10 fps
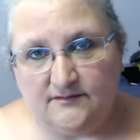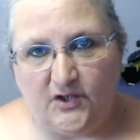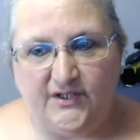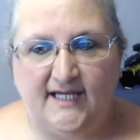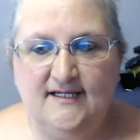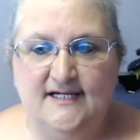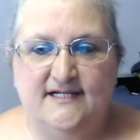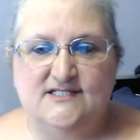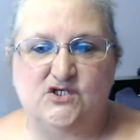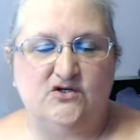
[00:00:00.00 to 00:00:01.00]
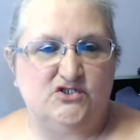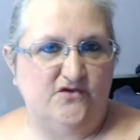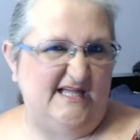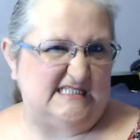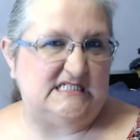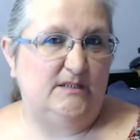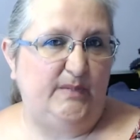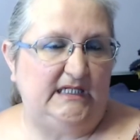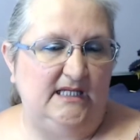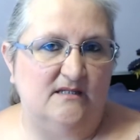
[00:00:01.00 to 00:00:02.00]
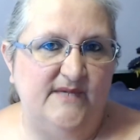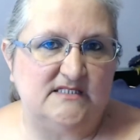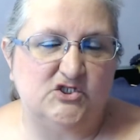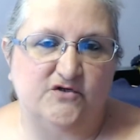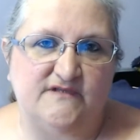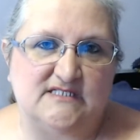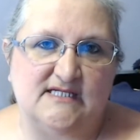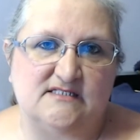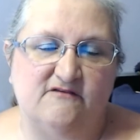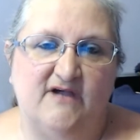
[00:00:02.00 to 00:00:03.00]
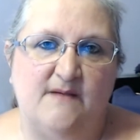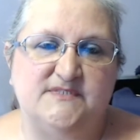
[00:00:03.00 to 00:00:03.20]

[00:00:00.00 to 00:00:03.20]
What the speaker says: Okay, so that's typically the message of the 6 of Cups.